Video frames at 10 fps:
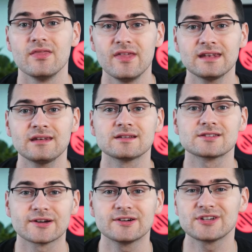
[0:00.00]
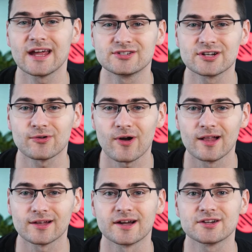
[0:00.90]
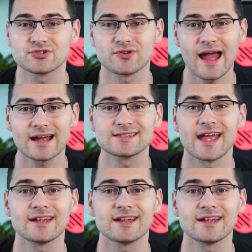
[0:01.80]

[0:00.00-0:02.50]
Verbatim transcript: Then Search Engine Crawler extracts